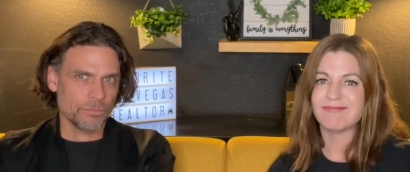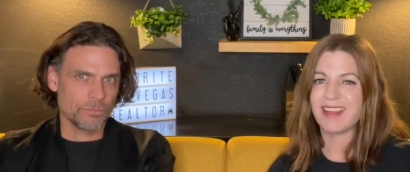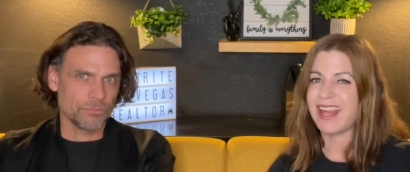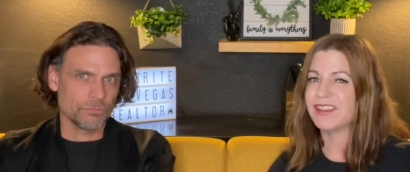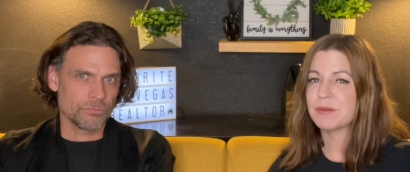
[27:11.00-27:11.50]

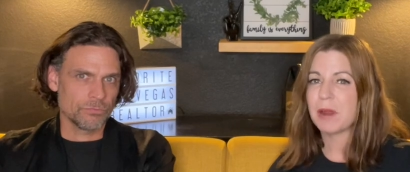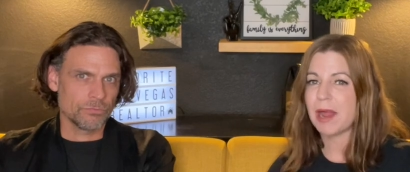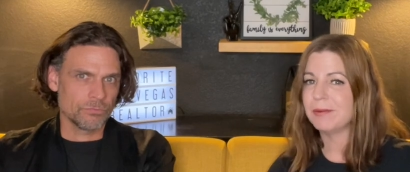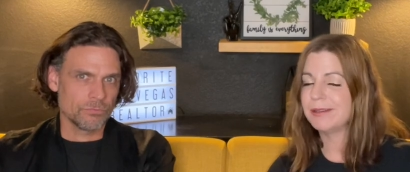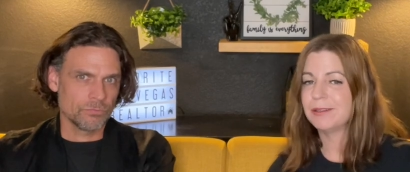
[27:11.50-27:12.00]
Speaker 1: there's
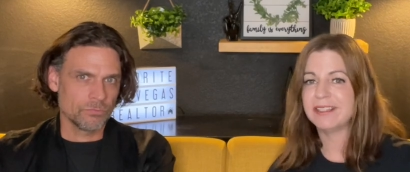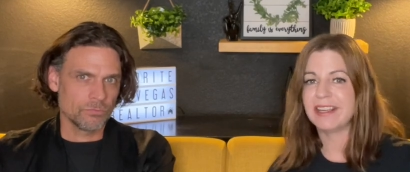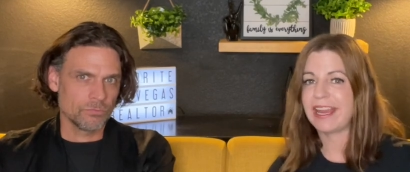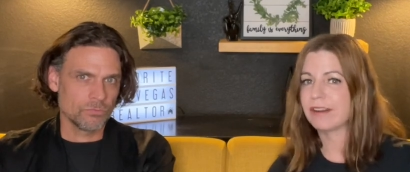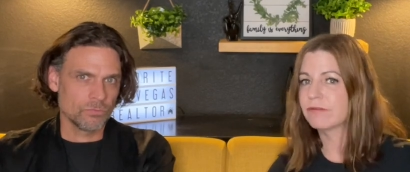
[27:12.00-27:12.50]
probably only a
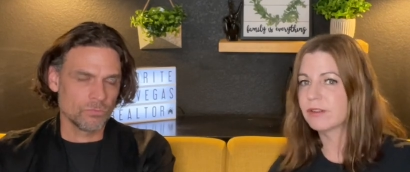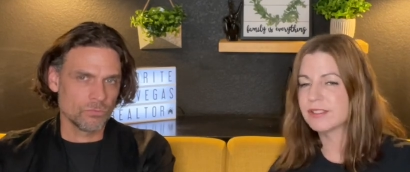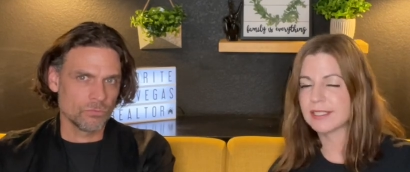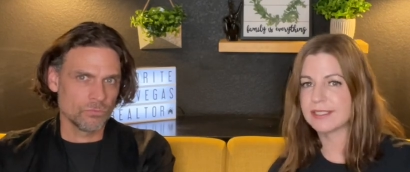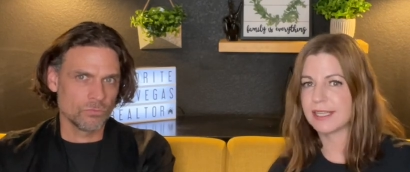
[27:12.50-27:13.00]
handful of
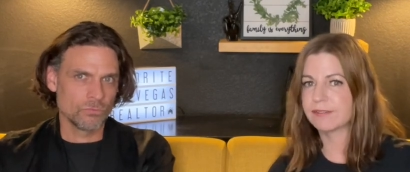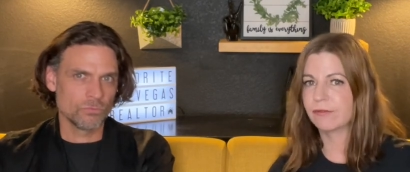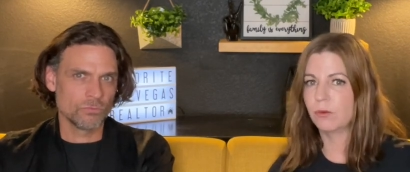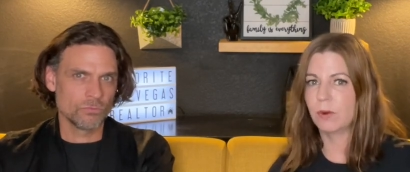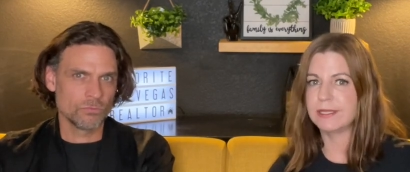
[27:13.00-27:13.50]

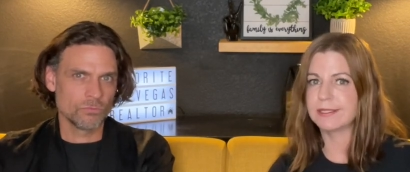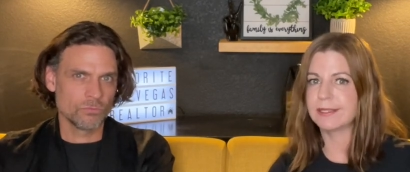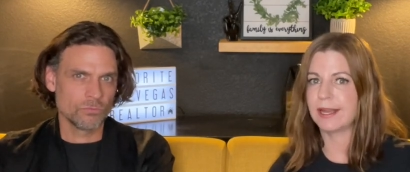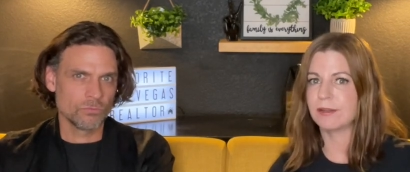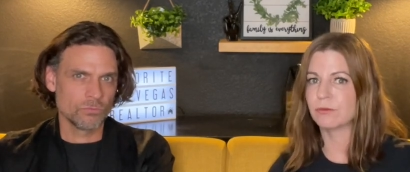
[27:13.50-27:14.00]
successful ones
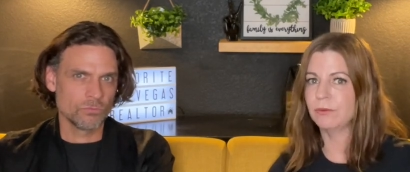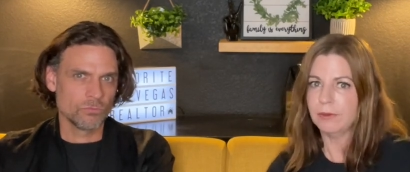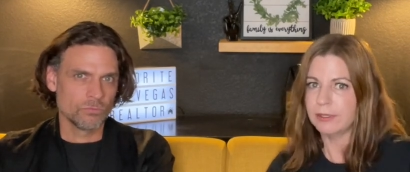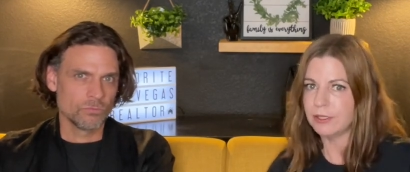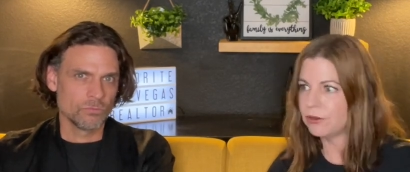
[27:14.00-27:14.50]
that
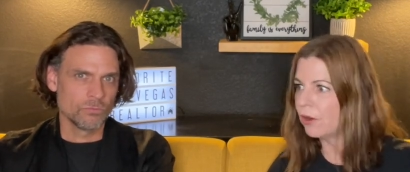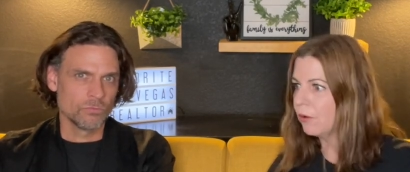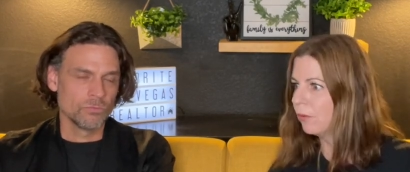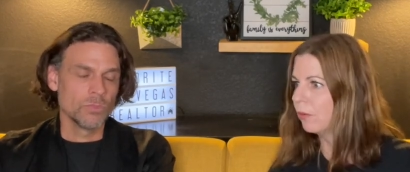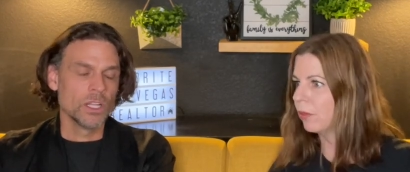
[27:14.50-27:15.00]
really
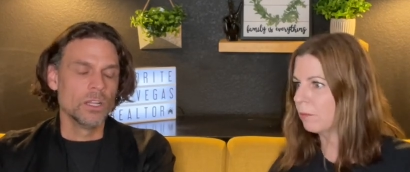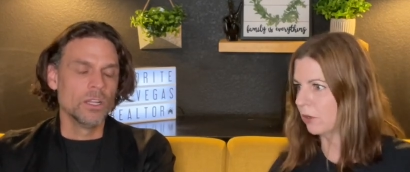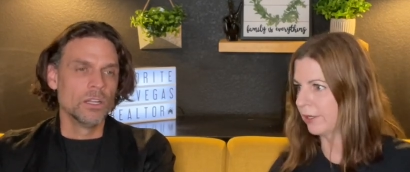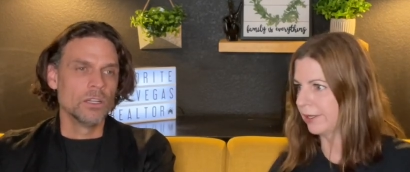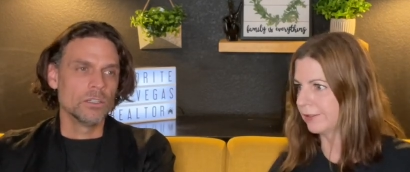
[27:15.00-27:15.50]
know the
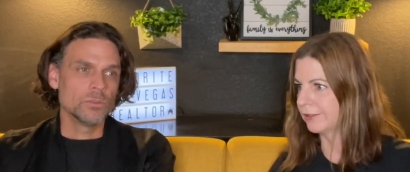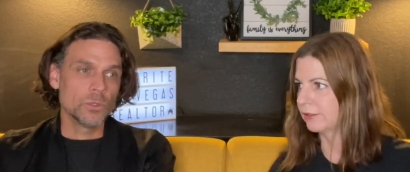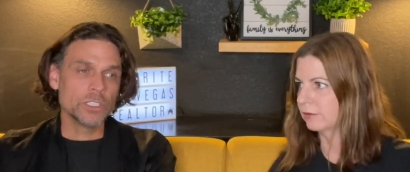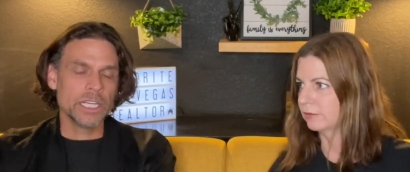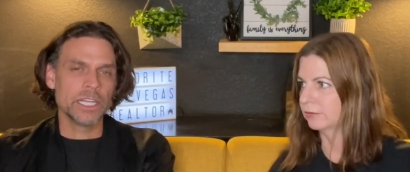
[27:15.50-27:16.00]
market.
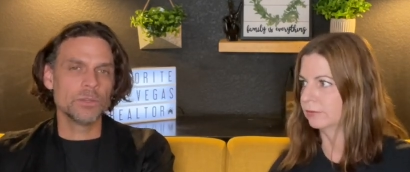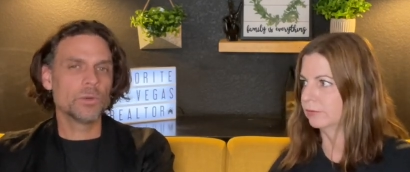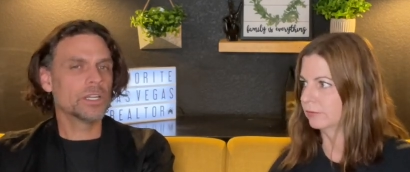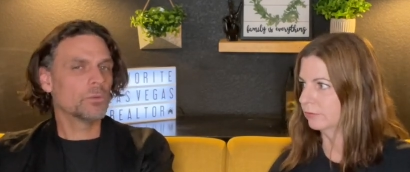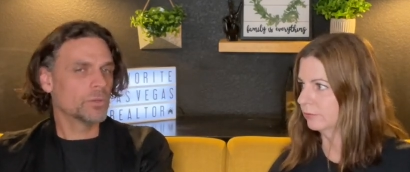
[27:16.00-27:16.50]
Speaker 2: Well, yeah,
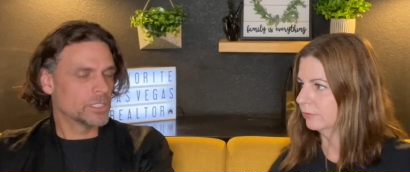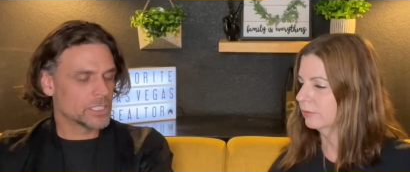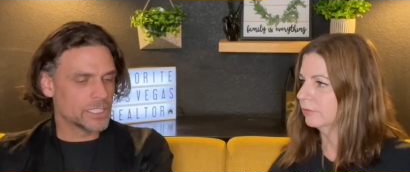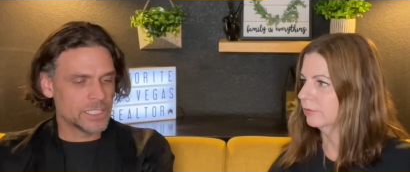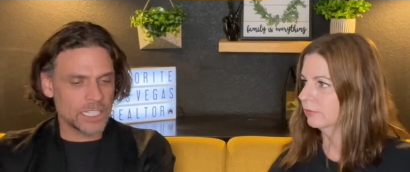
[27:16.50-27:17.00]
and when
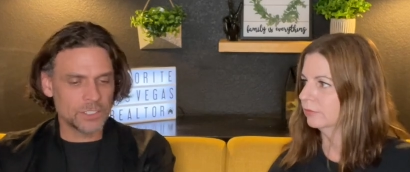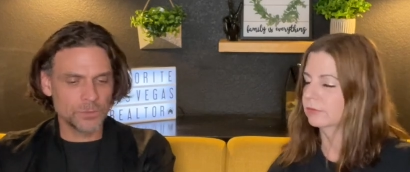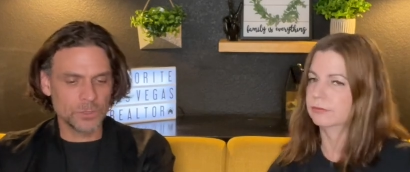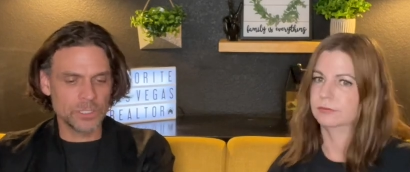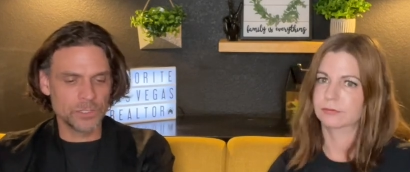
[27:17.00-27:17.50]

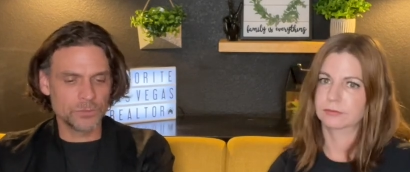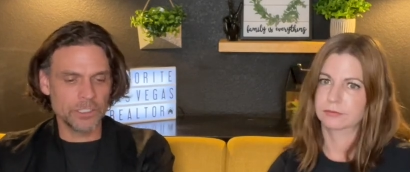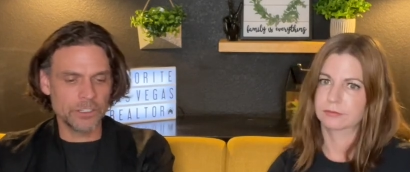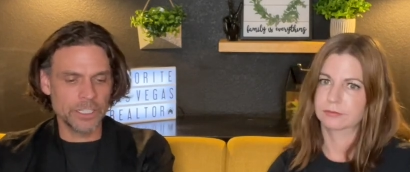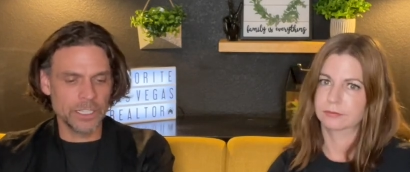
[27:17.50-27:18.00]
successful is
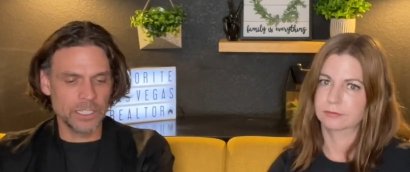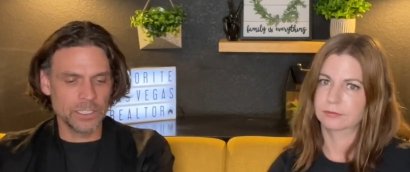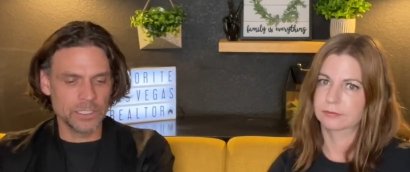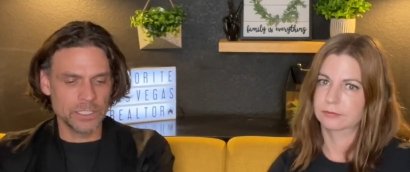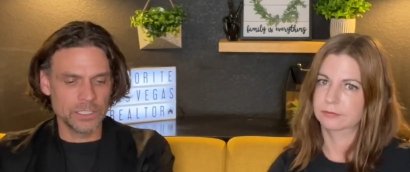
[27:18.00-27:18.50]
very
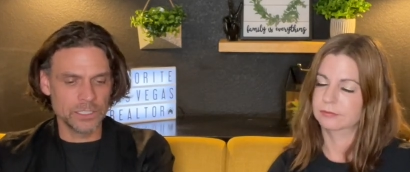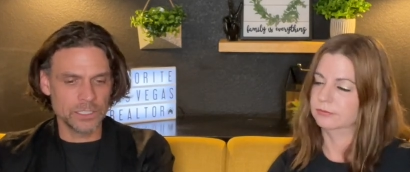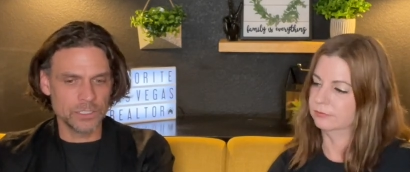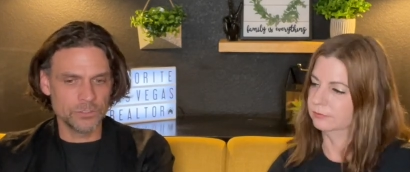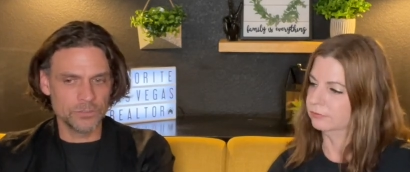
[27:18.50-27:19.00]

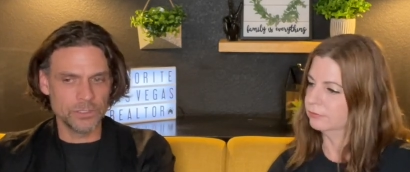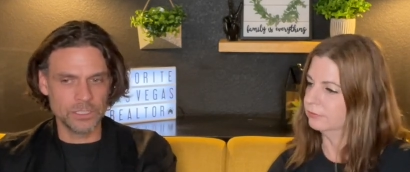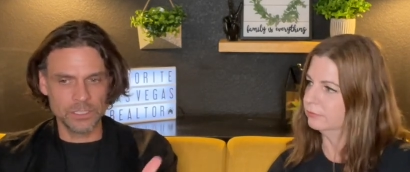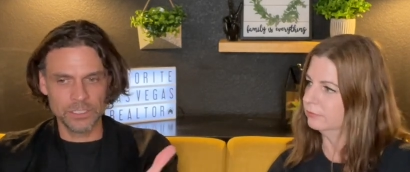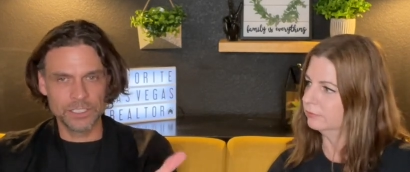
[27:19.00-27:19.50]

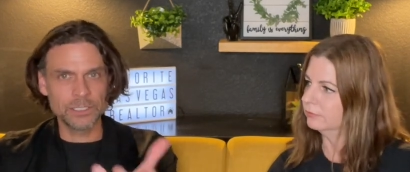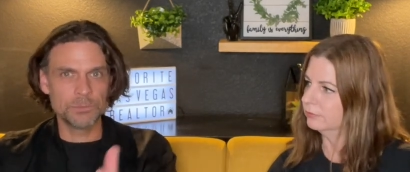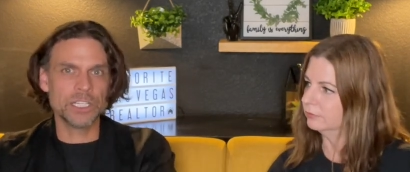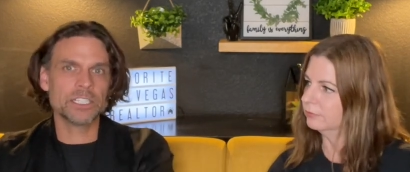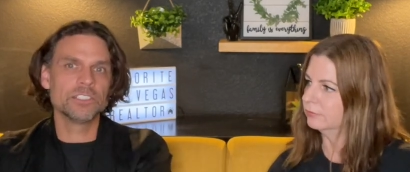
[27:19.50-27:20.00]
it's
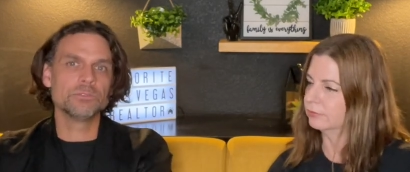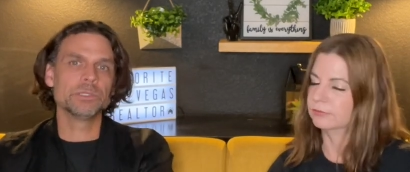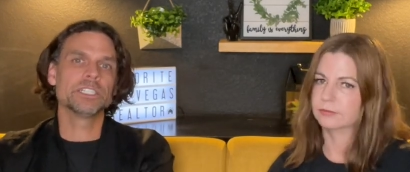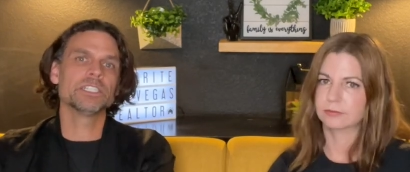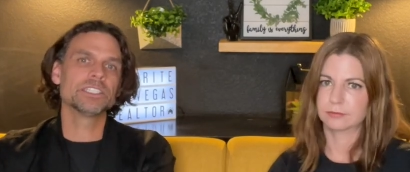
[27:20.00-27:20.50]
subjective,
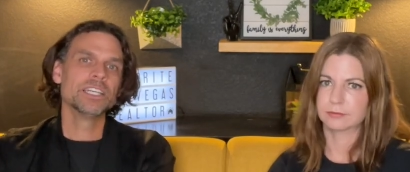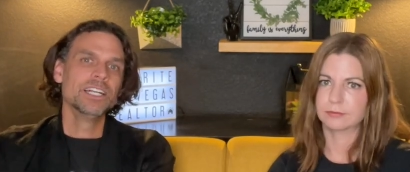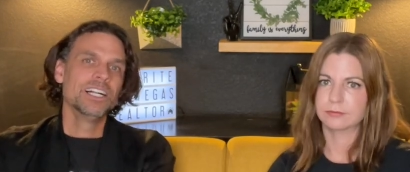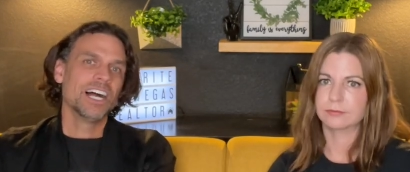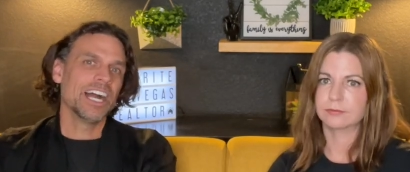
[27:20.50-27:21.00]
because
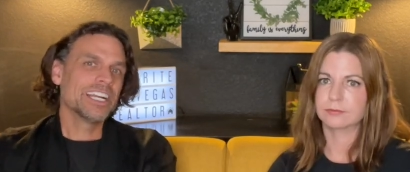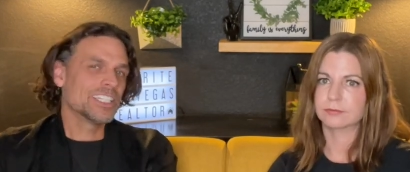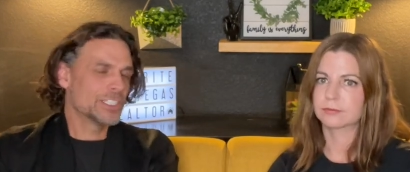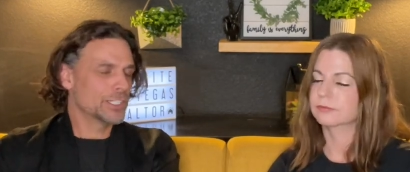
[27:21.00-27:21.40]
I can tell